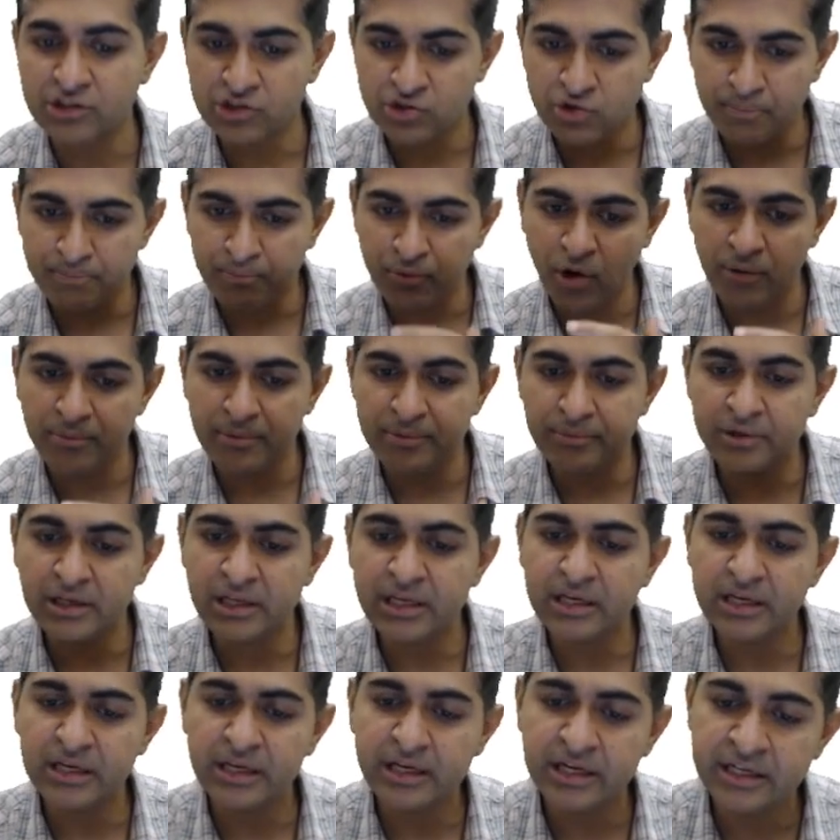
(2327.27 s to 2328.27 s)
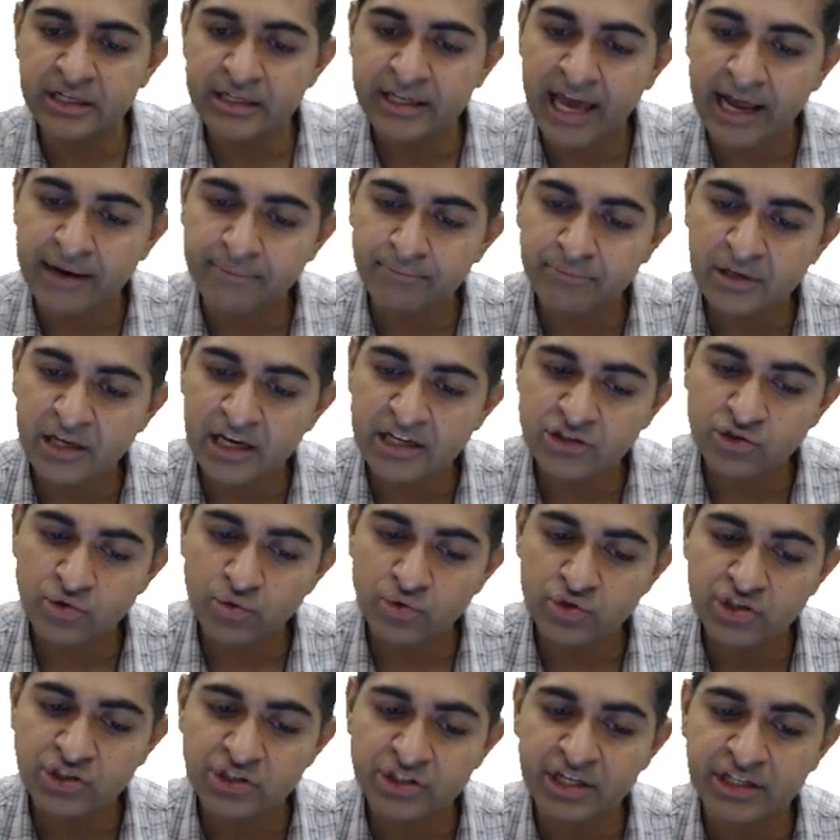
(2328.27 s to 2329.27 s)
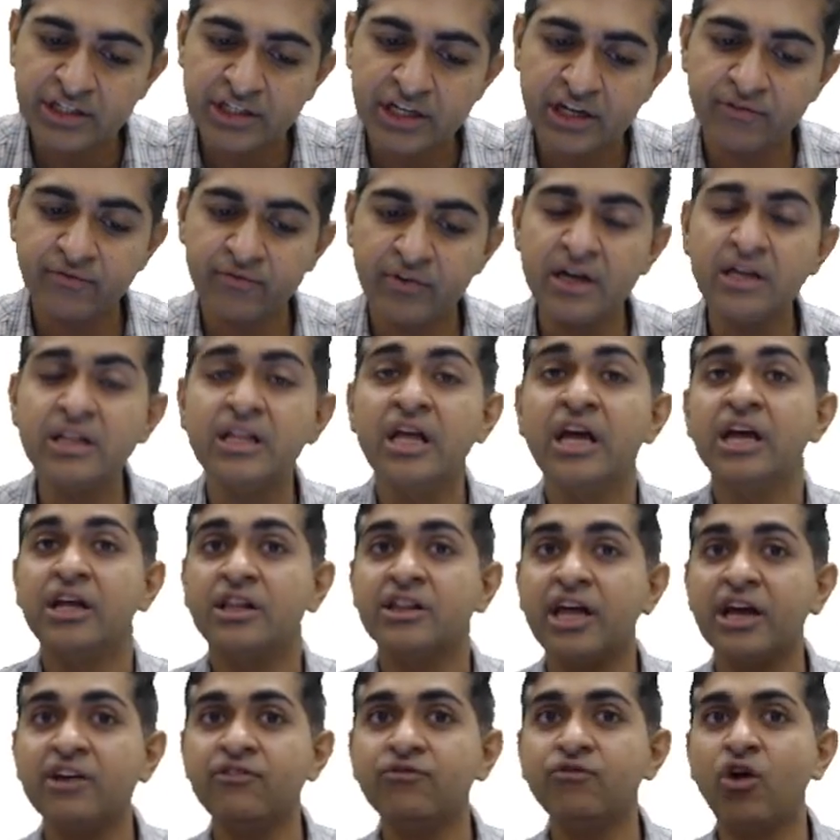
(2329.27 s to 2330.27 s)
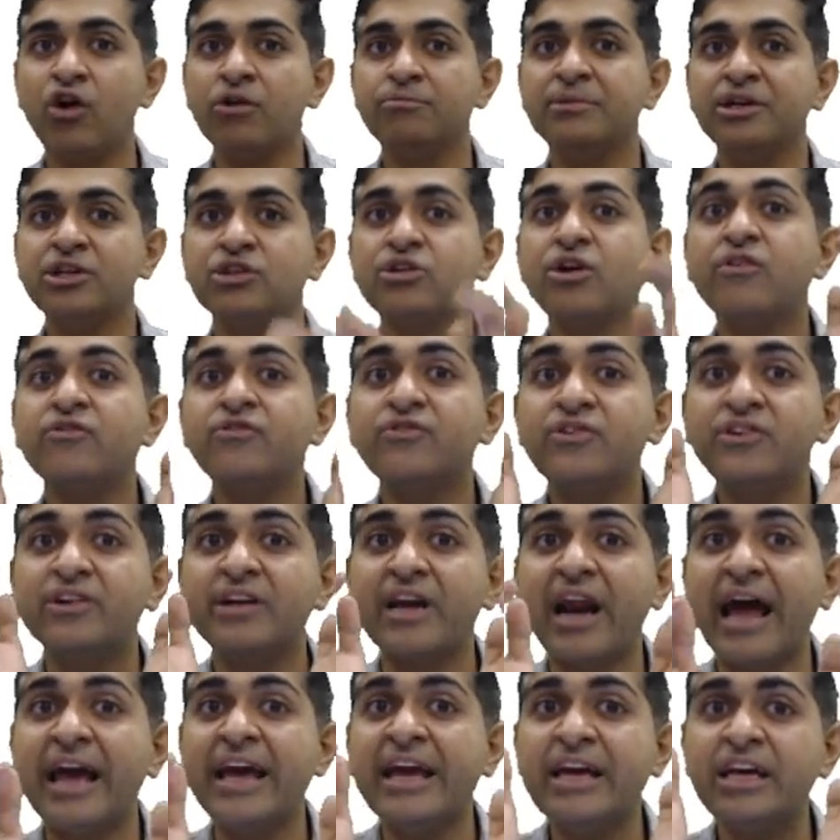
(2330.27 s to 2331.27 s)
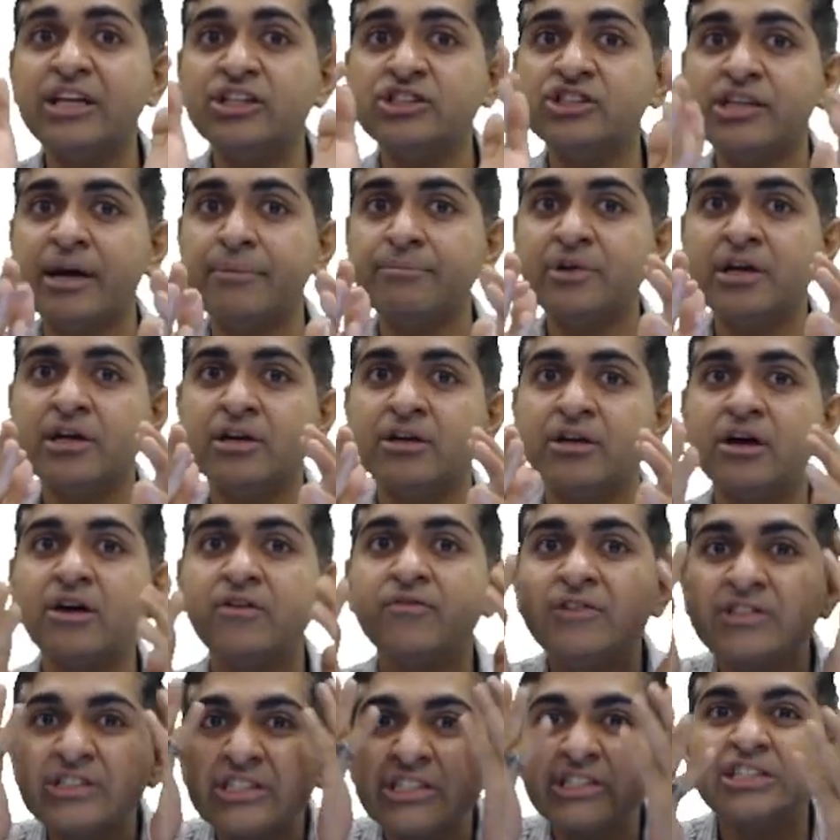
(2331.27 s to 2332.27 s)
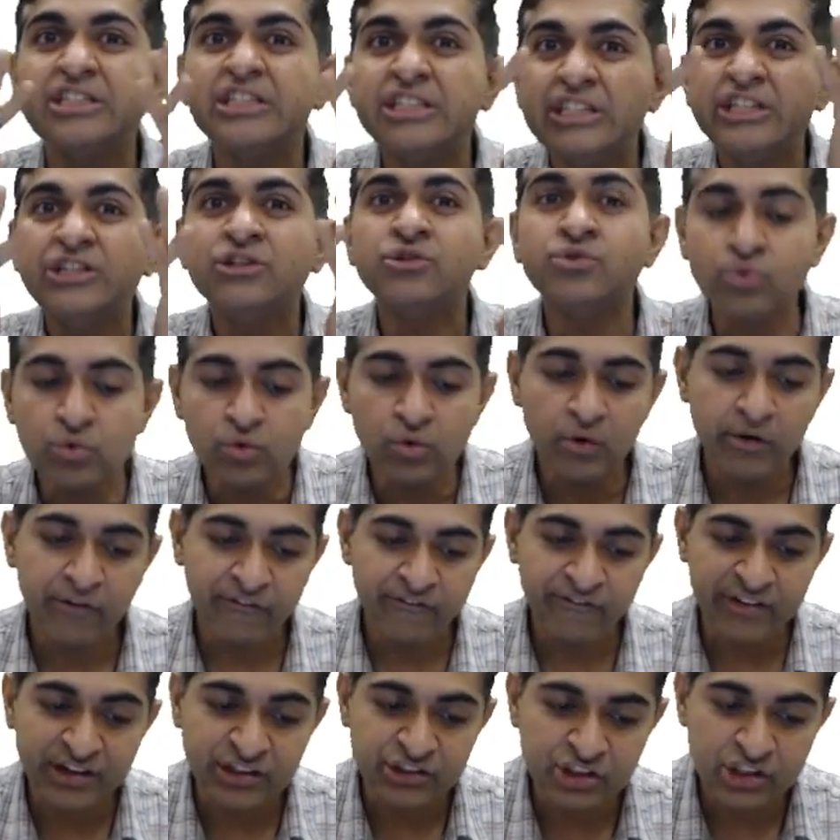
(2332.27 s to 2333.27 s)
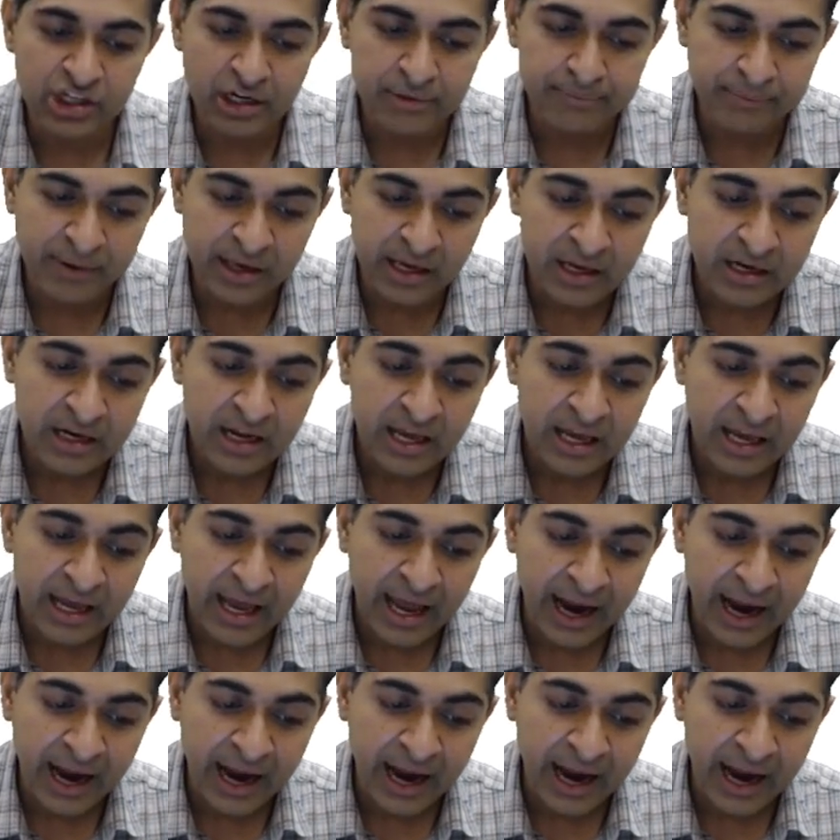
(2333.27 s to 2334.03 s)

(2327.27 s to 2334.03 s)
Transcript: So probably it can be associated with the involvement of trigeminal nerve, which is leading to facial pain,